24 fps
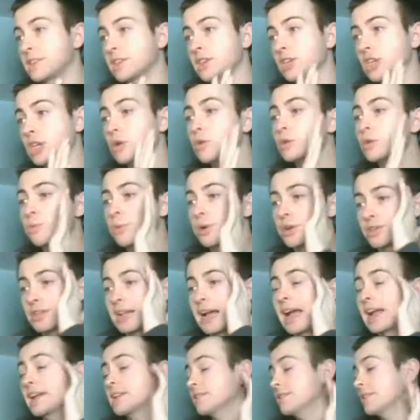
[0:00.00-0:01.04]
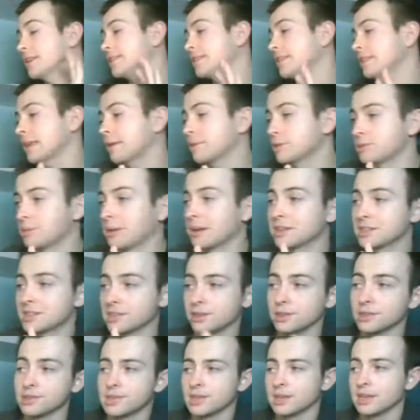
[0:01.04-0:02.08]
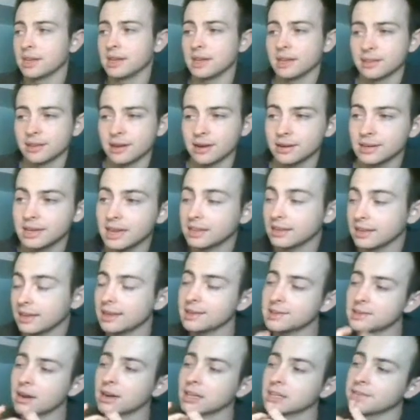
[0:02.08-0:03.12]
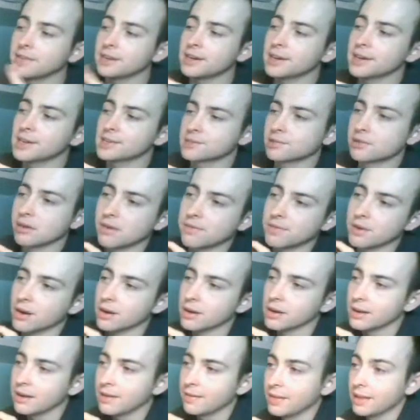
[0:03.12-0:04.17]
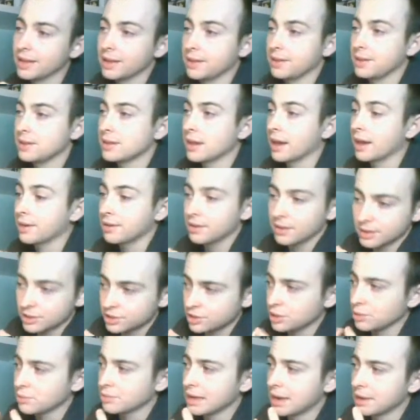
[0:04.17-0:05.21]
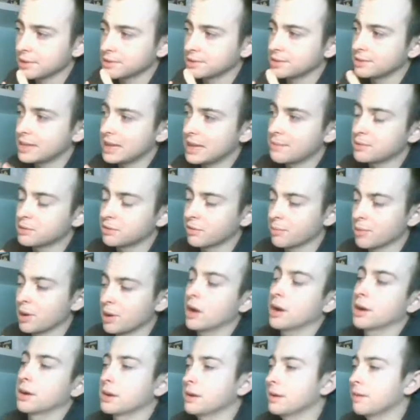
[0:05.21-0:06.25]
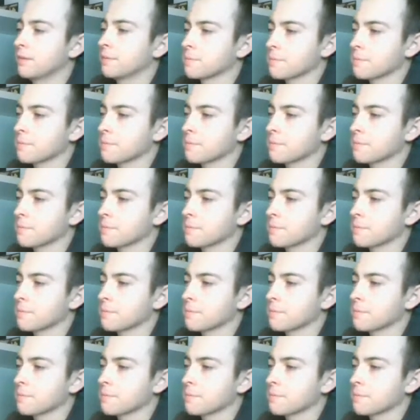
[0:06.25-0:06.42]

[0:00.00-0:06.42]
a huge push. I actually think that was about as good as he could get there. He got the King Tower activated against the Graveyard. He got 2,000 damage from Hog.